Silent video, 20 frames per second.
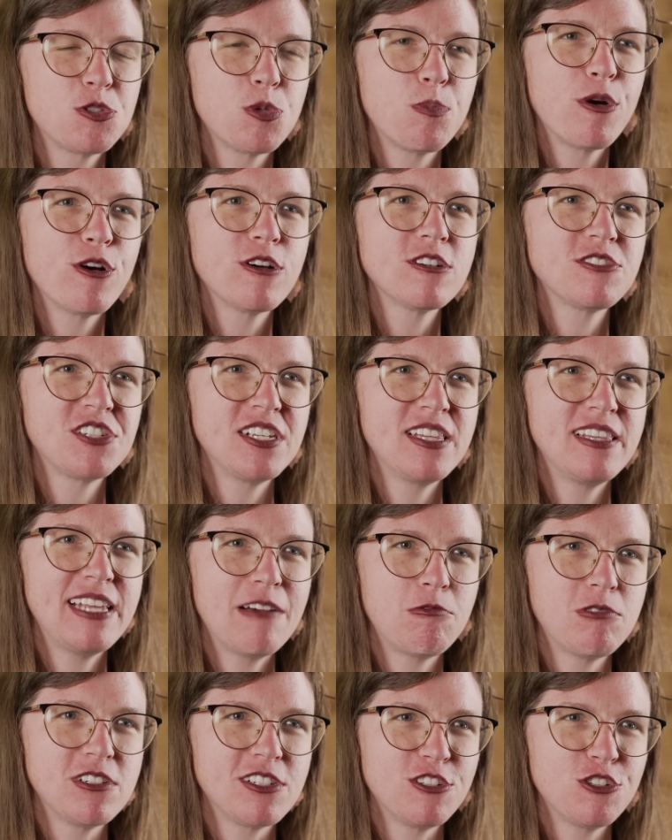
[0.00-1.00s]
the person
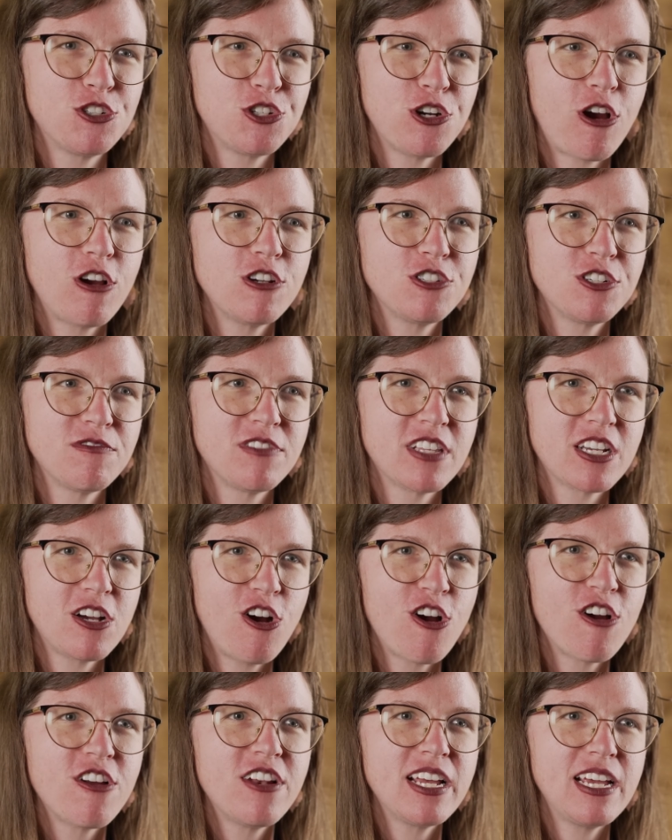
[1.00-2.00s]
that was in charge of the
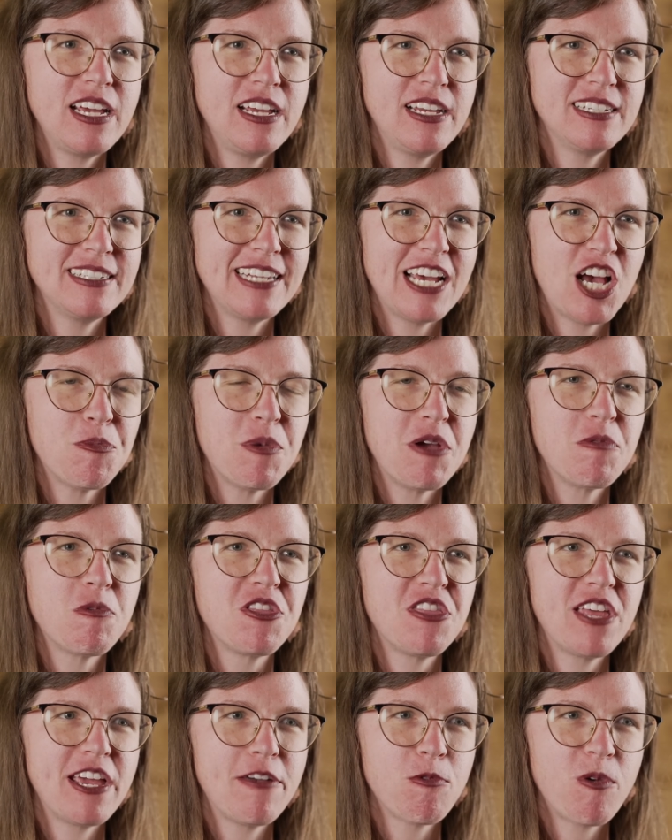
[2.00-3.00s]
Carnegie Endowment
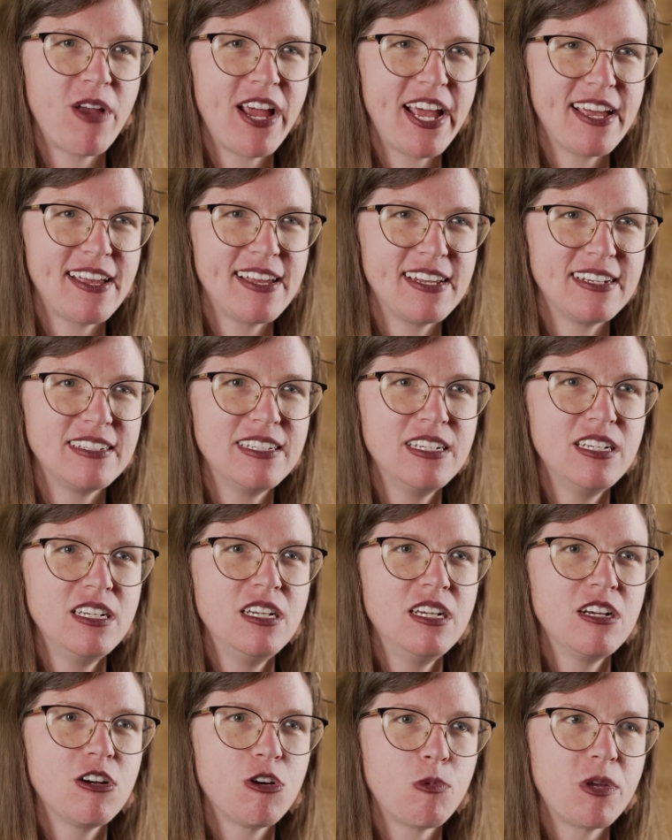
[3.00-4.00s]
when
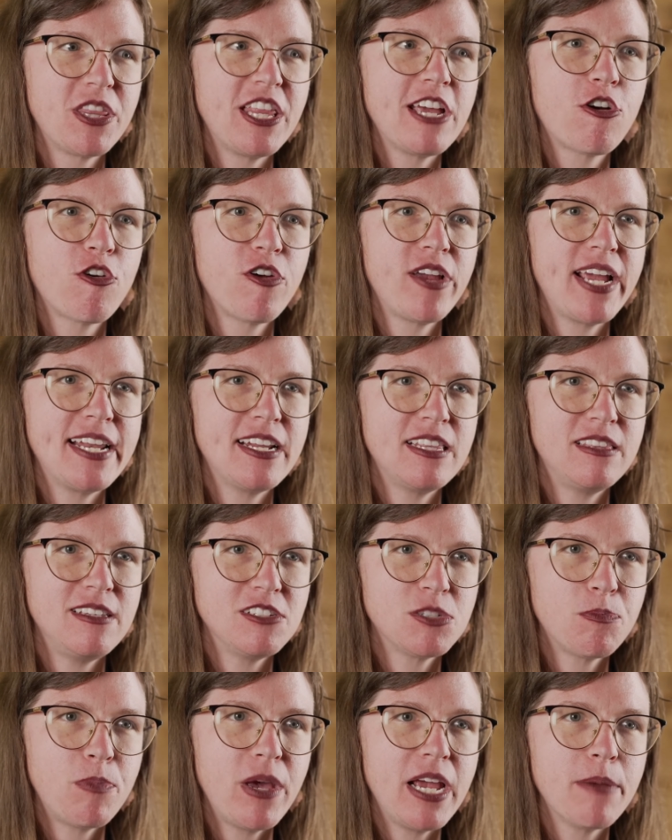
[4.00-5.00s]
they created
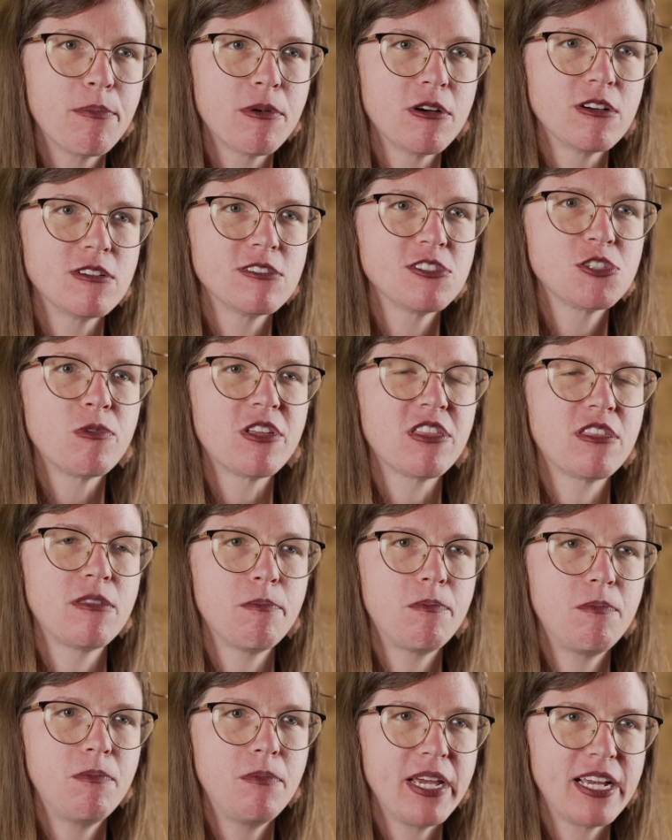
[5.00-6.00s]
these papers with the
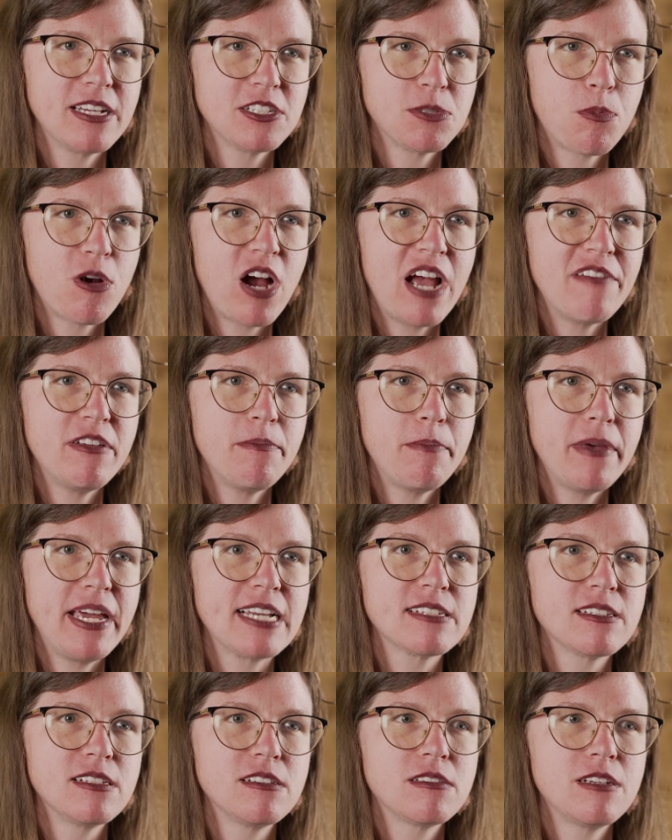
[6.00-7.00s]
biggest private
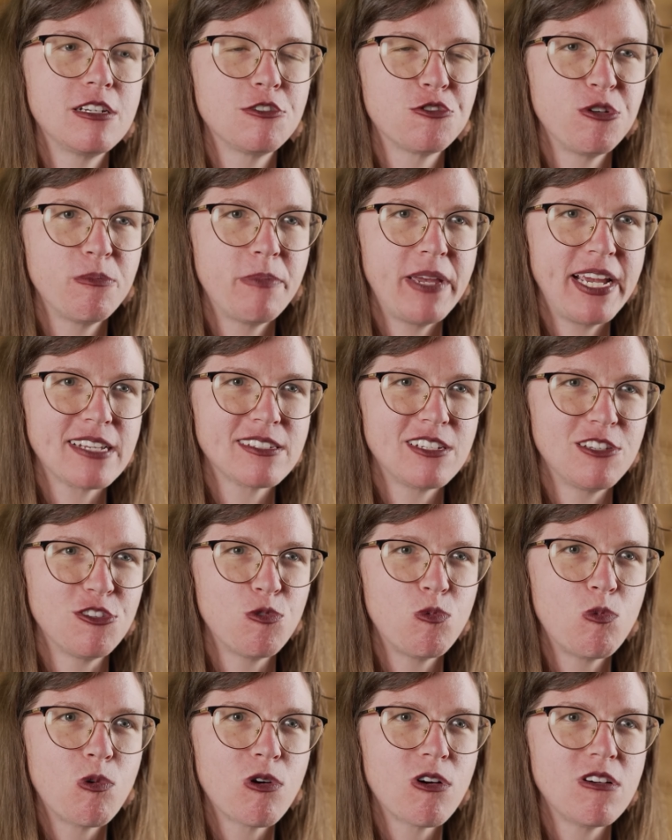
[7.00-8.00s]
banks and central banks in
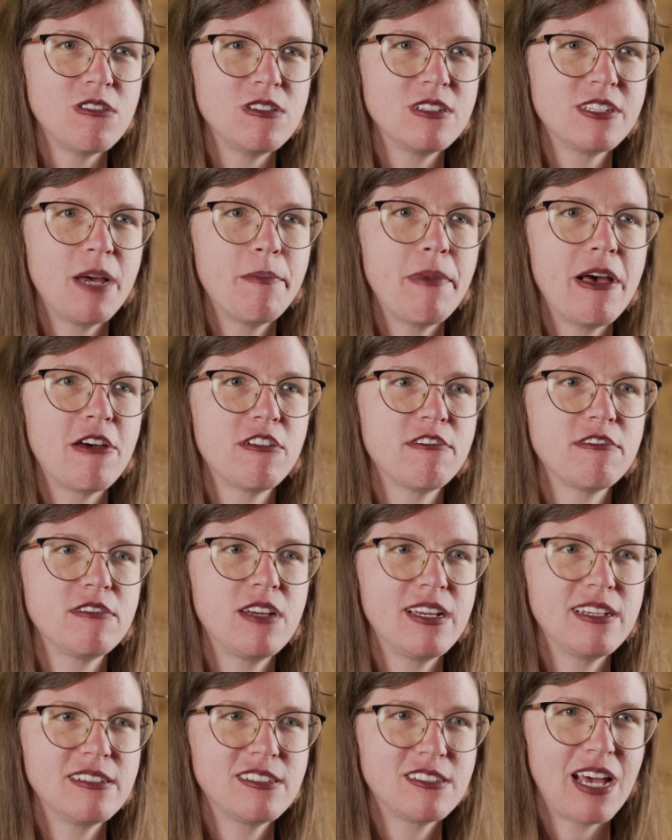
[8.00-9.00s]
the world about
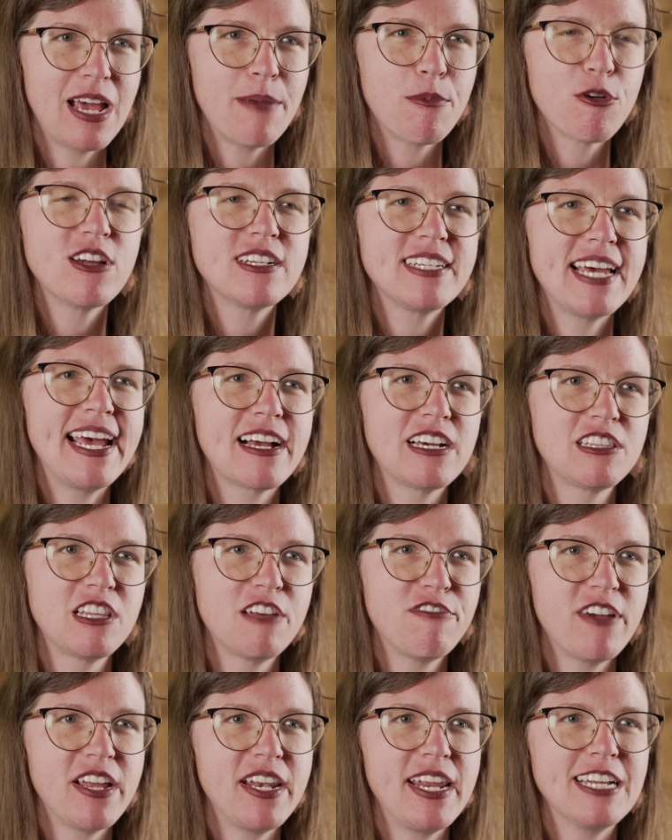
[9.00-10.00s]
a cyber attack on the
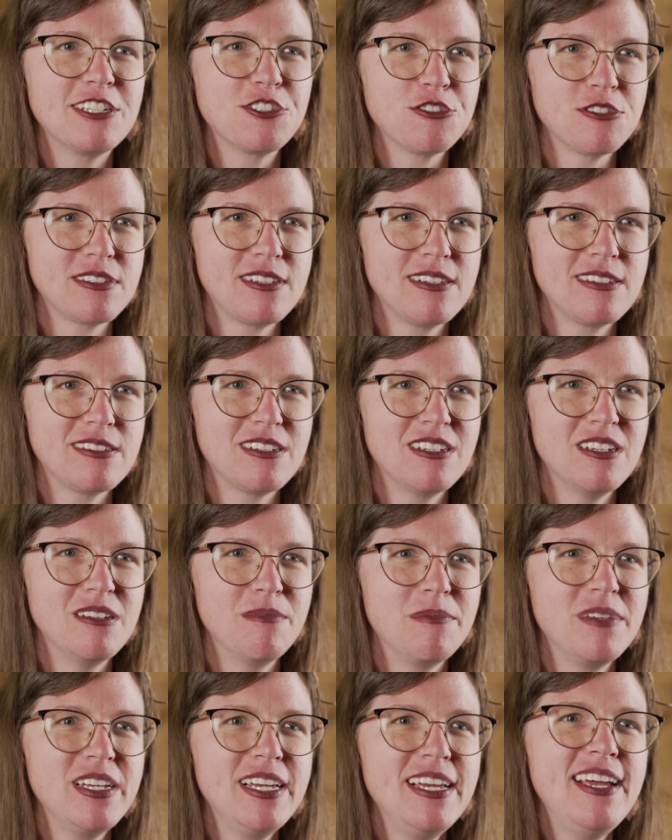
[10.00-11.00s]
financial
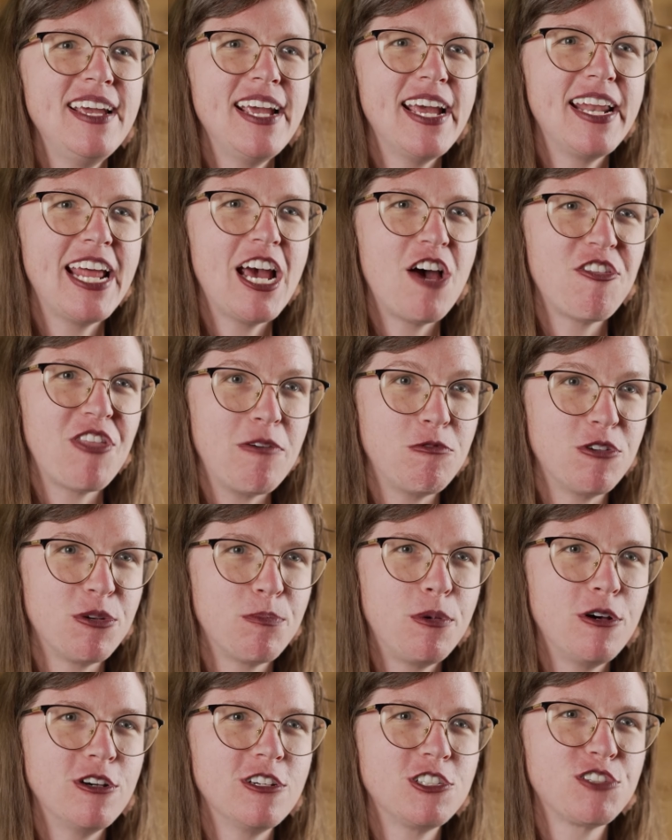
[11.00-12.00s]
system, and how that
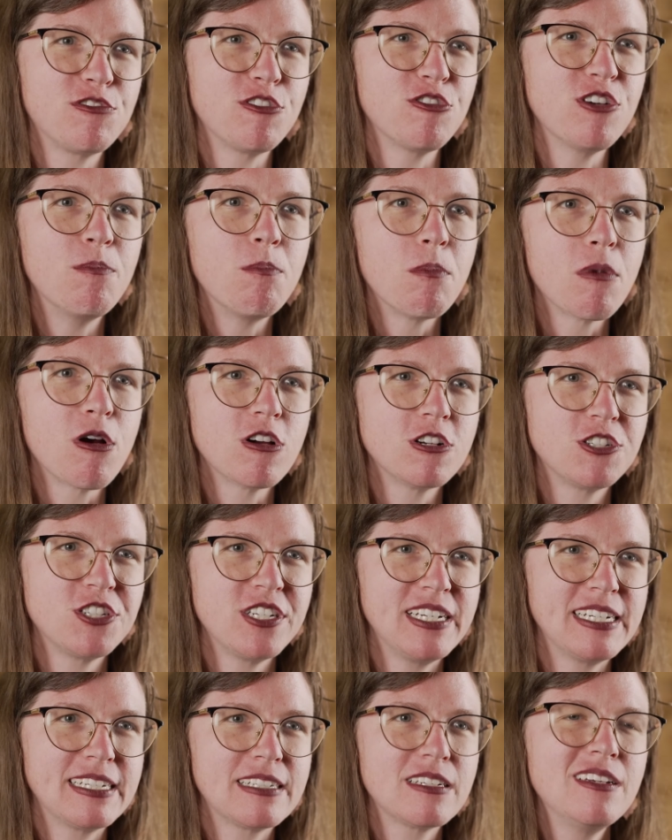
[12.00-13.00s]
would push for a
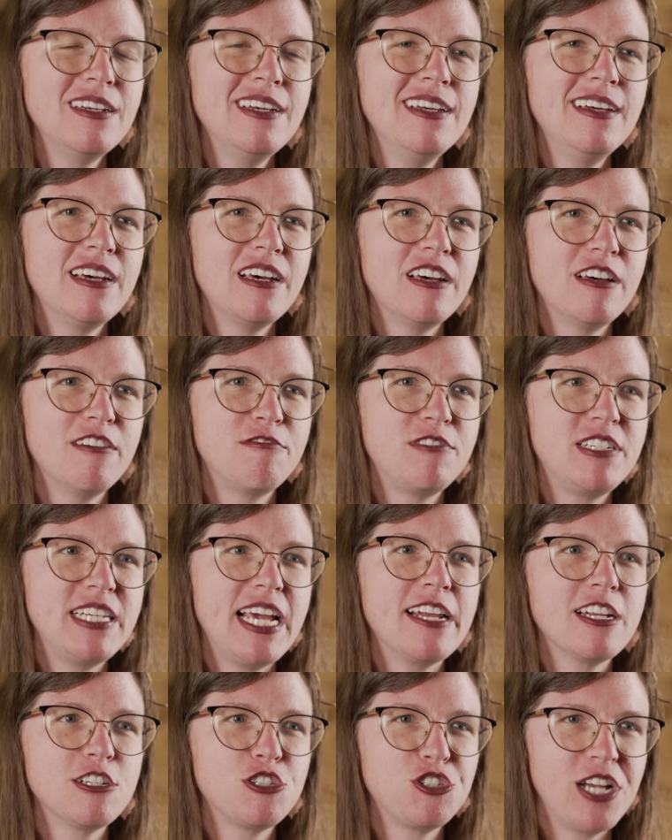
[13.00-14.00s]
merging of
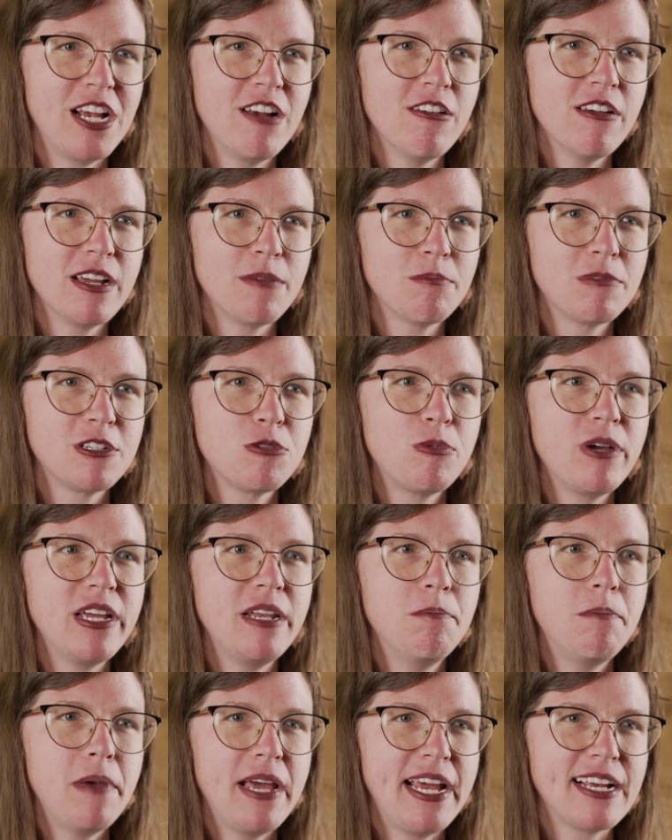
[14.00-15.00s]
data sharing
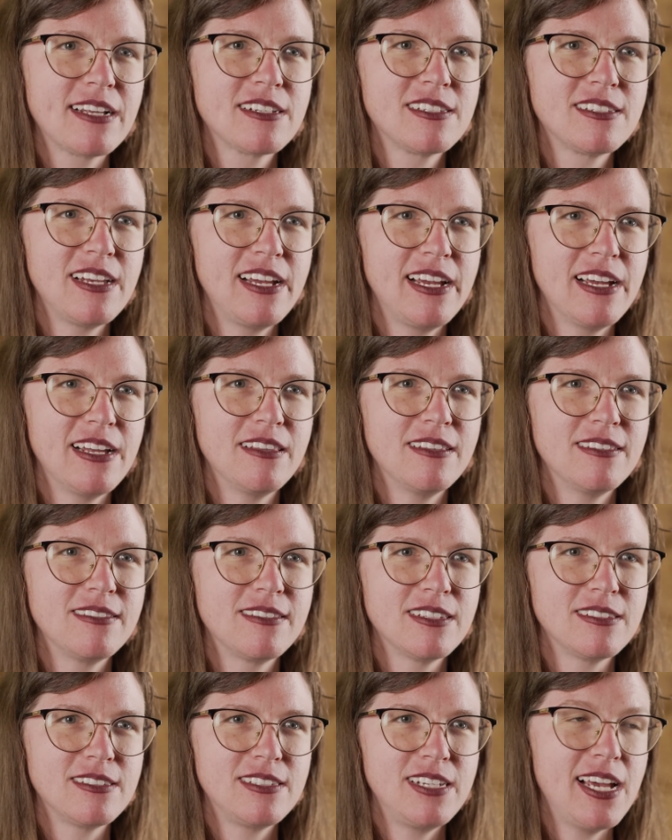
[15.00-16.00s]
between banks and
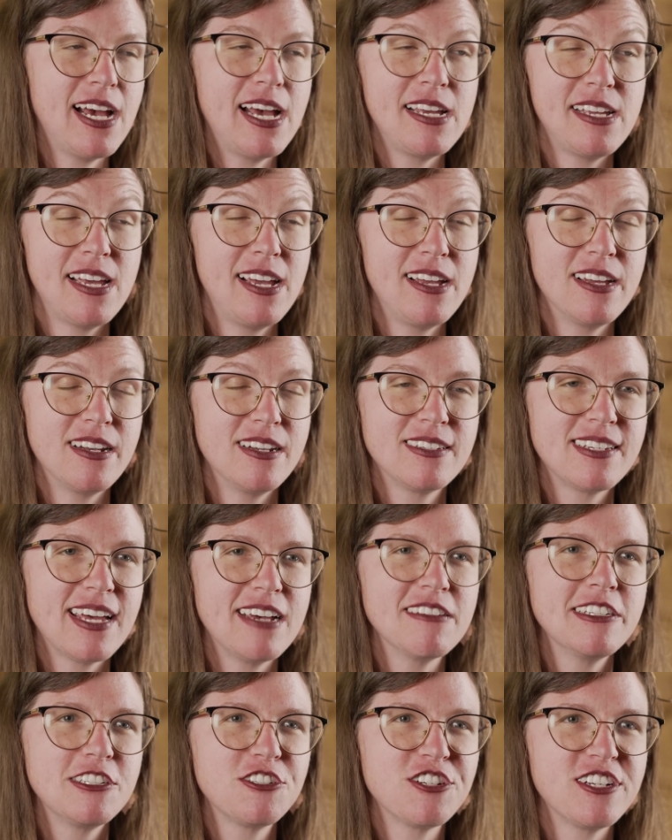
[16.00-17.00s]
the CIA and
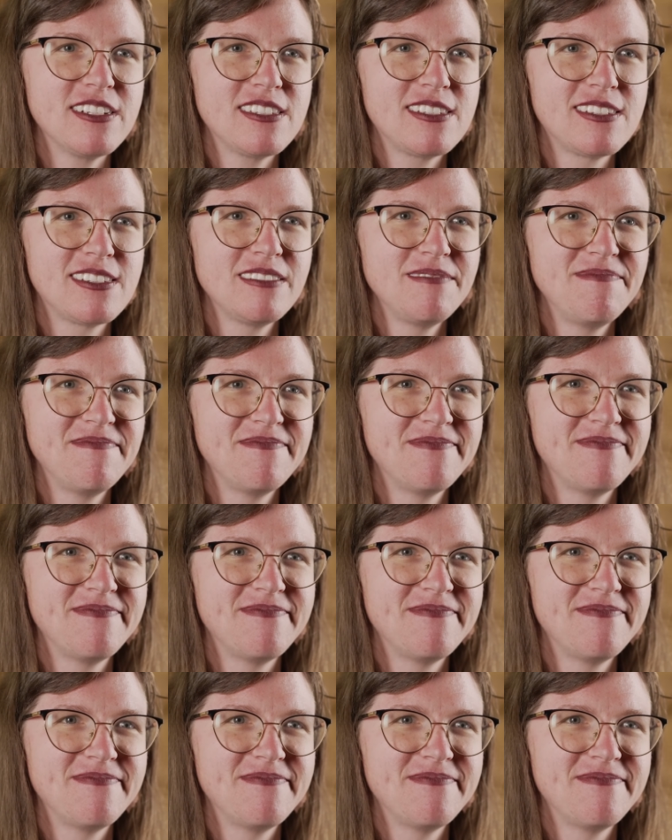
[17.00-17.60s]
intelligence.